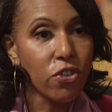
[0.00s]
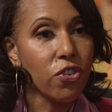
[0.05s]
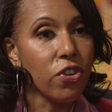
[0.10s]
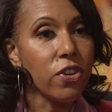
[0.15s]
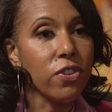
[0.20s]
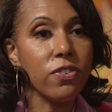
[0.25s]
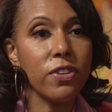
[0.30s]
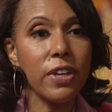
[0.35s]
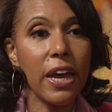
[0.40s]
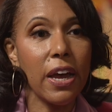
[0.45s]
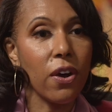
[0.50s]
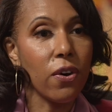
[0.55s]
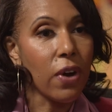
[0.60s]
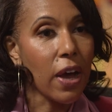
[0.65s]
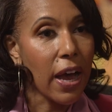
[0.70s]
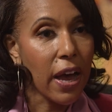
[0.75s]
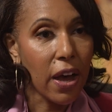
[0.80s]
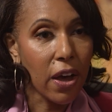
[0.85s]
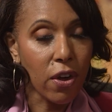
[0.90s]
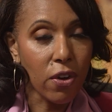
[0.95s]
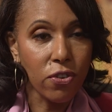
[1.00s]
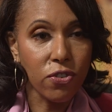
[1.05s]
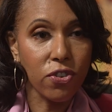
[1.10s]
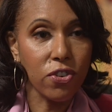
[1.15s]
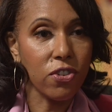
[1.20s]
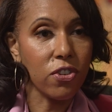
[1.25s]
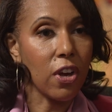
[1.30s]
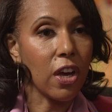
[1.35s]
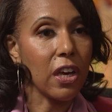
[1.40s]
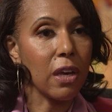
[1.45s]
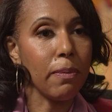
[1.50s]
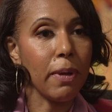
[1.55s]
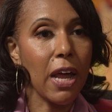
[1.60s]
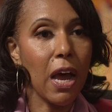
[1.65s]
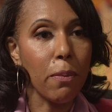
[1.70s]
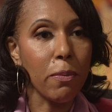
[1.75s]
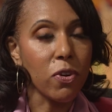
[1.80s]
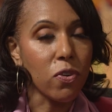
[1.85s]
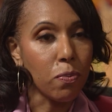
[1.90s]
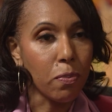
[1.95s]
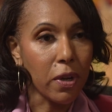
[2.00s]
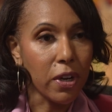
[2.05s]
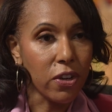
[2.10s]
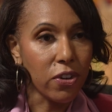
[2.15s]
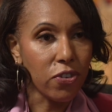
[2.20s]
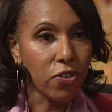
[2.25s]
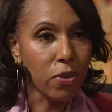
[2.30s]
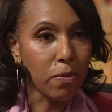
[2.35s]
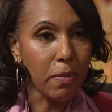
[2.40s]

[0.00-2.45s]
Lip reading: She's now housed. She's talking about how much money she